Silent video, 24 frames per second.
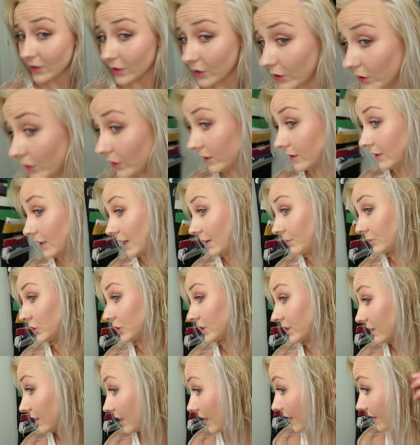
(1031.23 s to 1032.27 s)
I'm
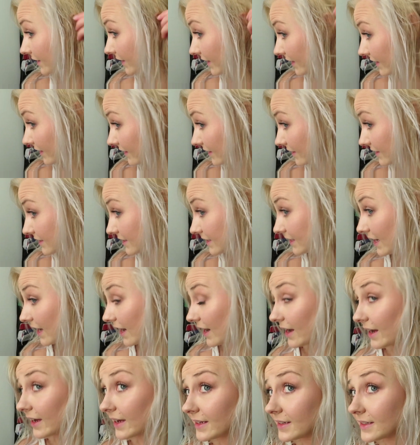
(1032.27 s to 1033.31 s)
just glad that it is
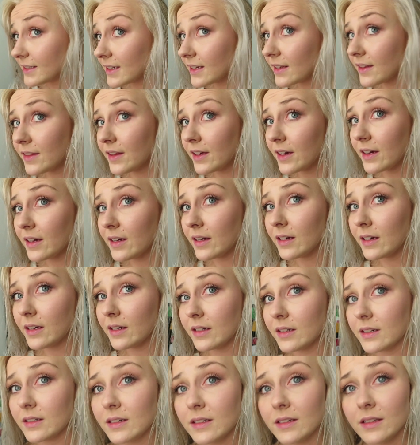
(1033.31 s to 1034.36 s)
not
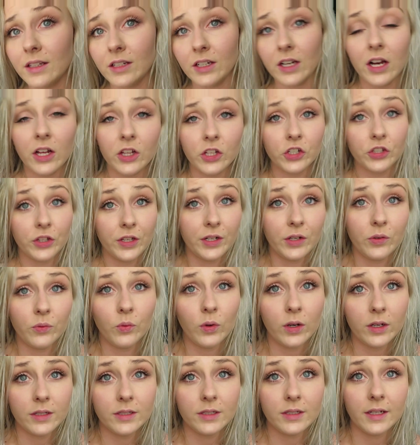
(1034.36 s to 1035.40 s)
the color that it
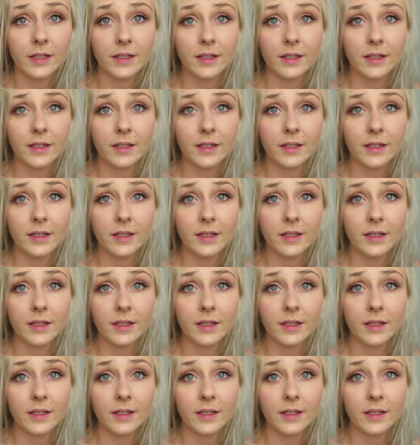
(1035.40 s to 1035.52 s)
was.